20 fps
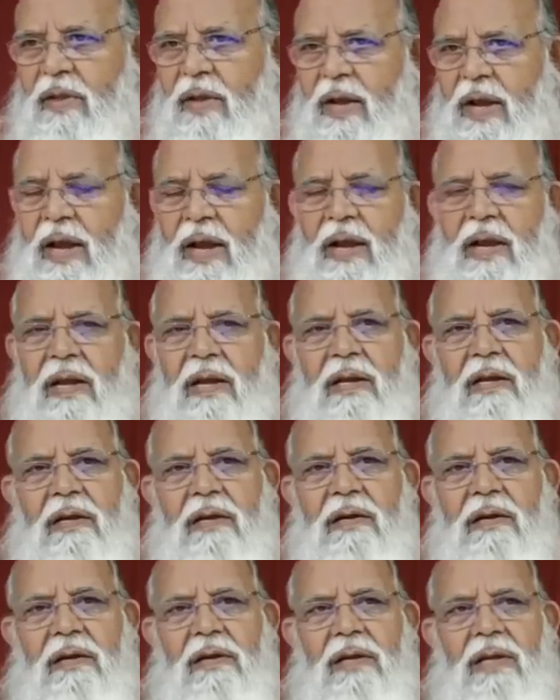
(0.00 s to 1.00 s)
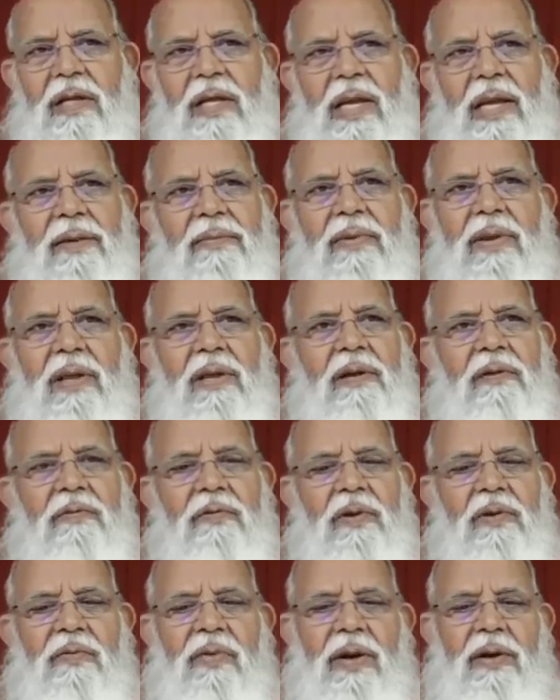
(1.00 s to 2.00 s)
and uh, evening
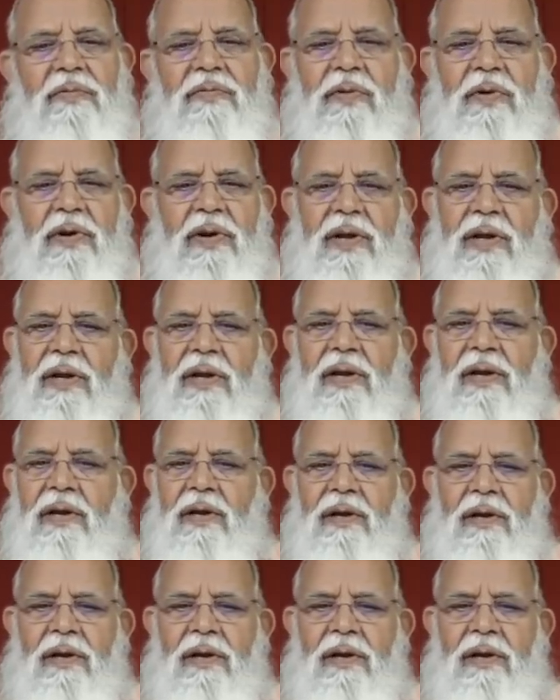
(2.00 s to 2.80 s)
we went for a